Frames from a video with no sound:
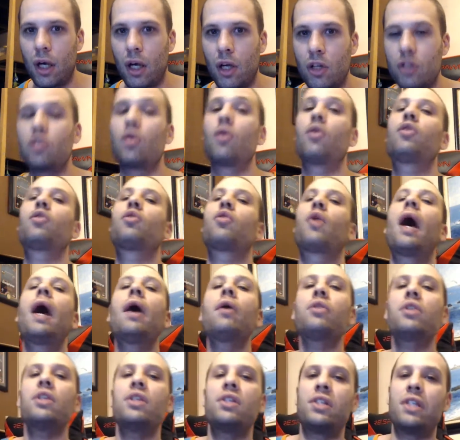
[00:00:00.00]
so
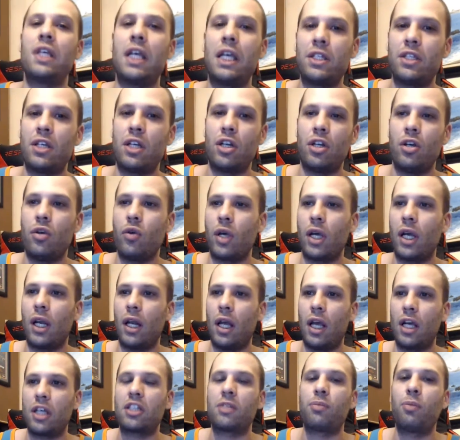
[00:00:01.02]
throughout the season you can
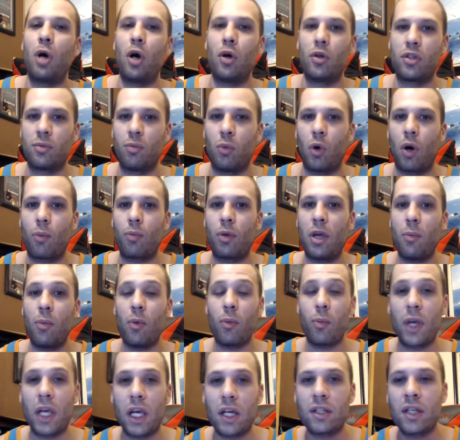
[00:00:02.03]
expose more people.
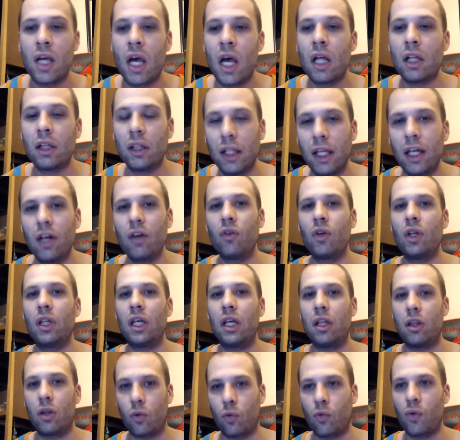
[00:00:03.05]
Because literally
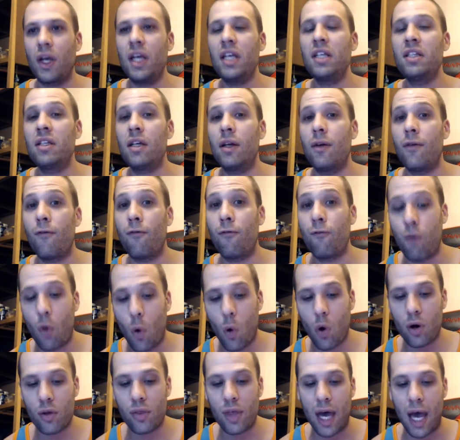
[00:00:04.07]
the reason
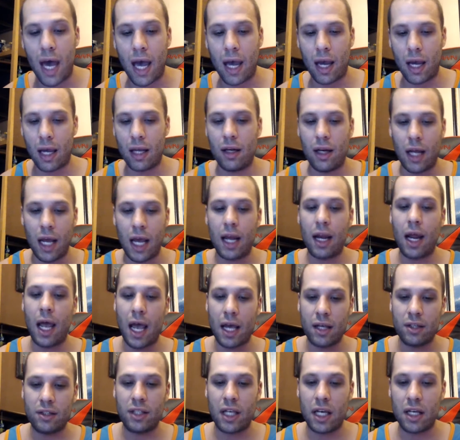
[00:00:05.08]
for that, and
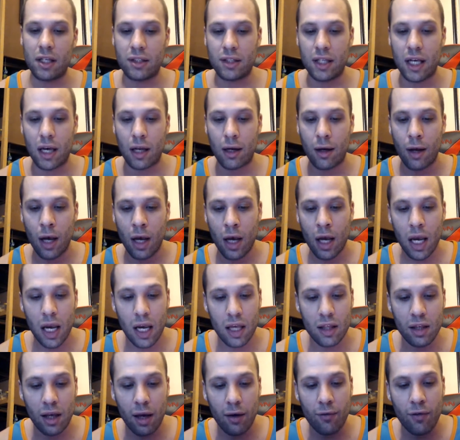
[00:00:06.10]
as they said, in
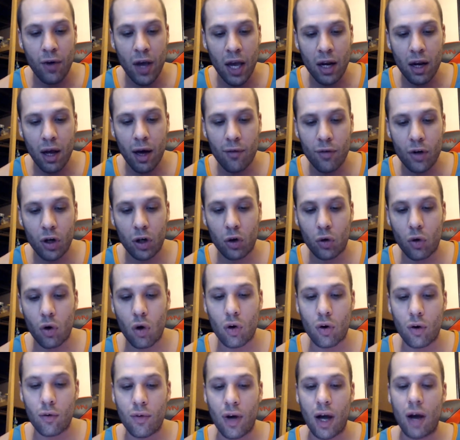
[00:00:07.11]
the event of a
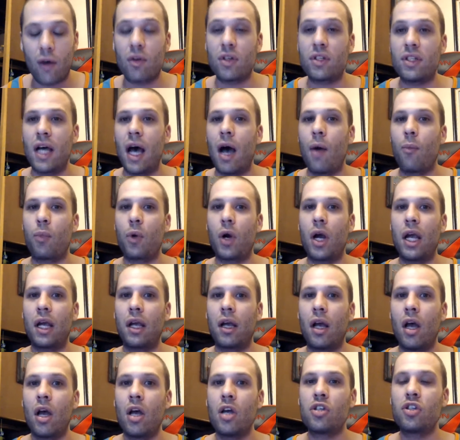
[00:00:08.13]
coronavirus outbreak.
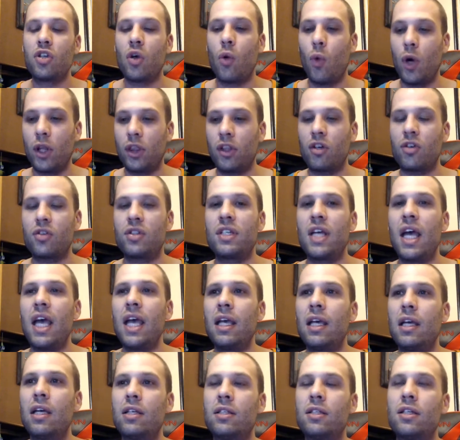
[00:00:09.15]
So what they're saying
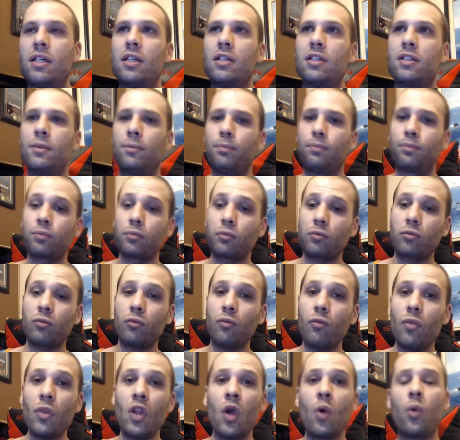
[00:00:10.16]
is
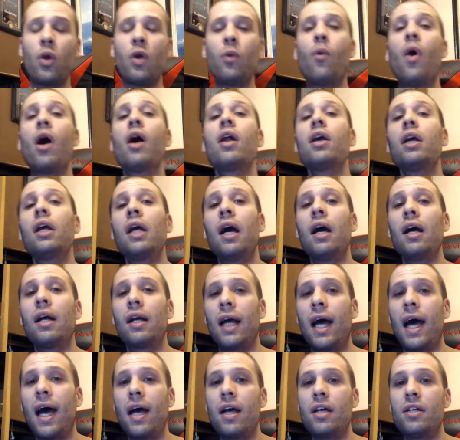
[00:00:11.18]
we want to cut
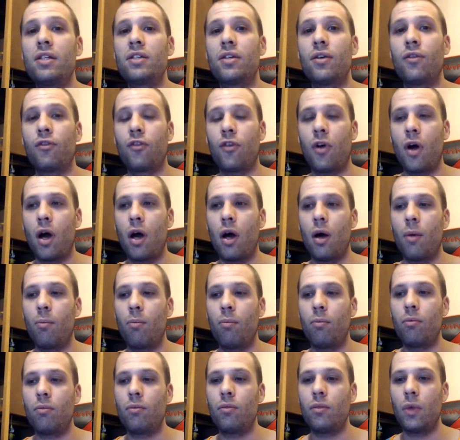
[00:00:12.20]
guys from
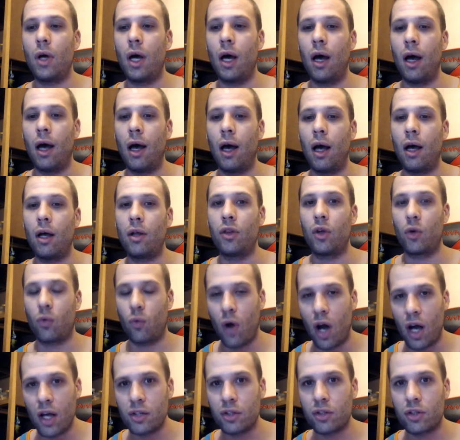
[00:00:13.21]
the
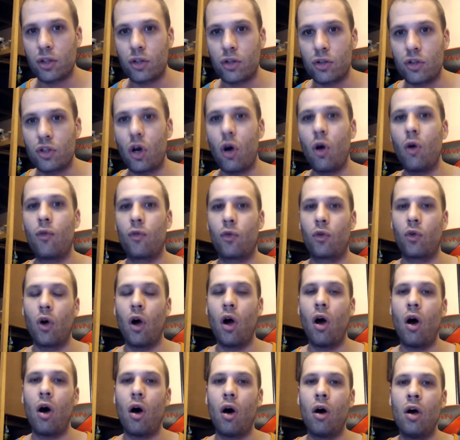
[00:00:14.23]
rosters
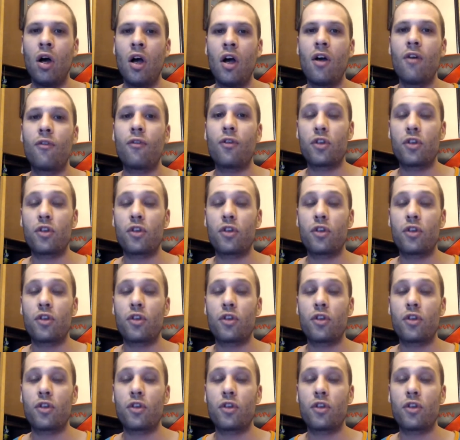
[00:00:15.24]
overall for